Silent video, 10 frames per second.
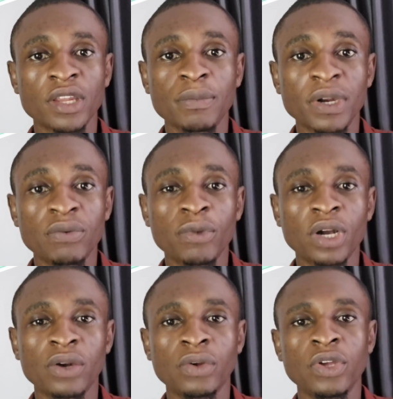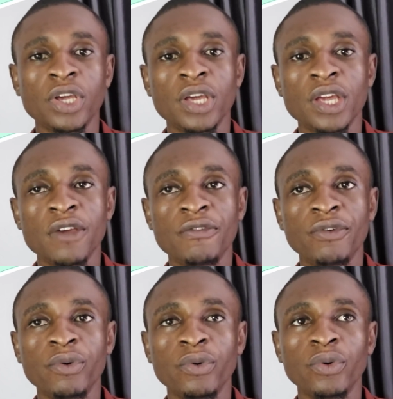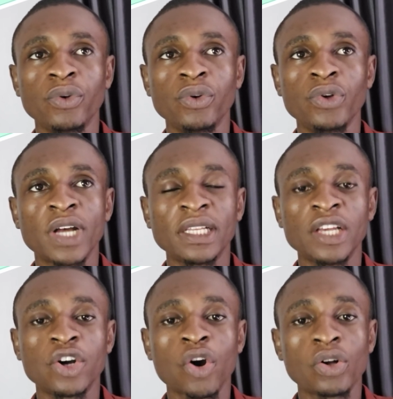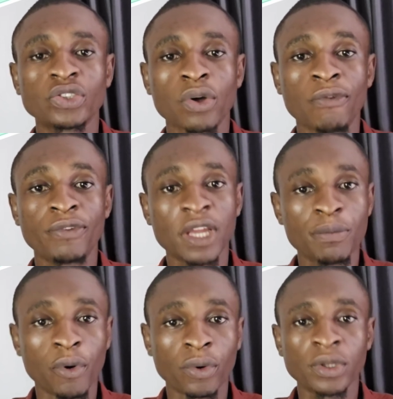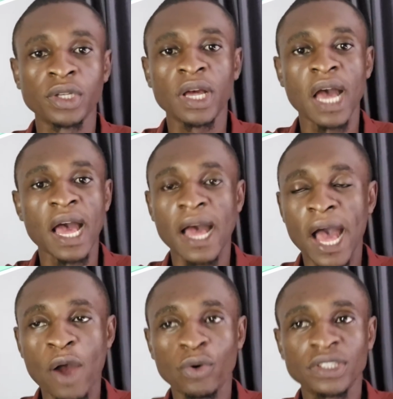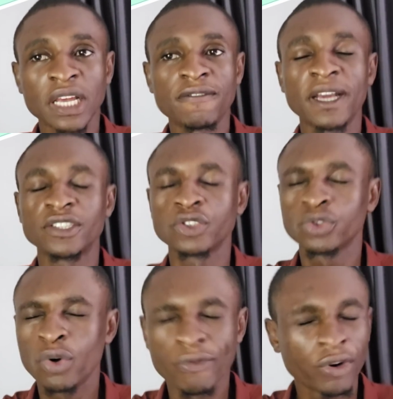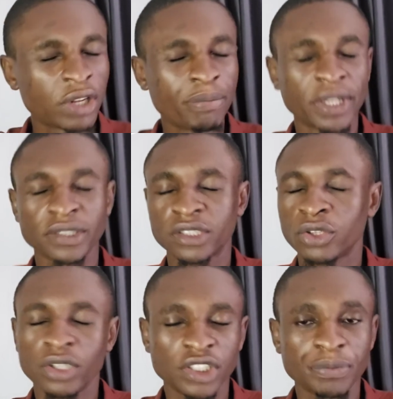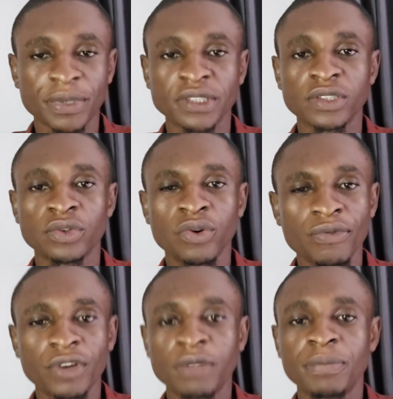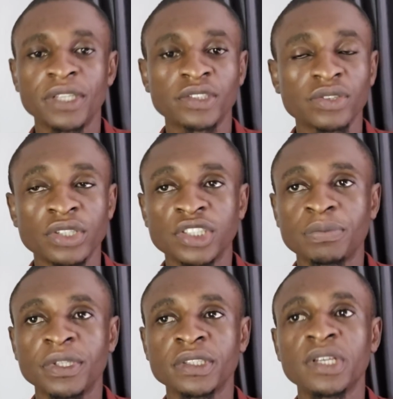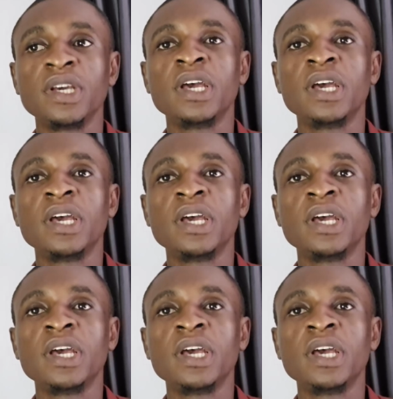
a 3-bedroom bungalow. If you look at the cost of labor, I always advise go for the best, not the cheapest. Go for the best, not the cheapest.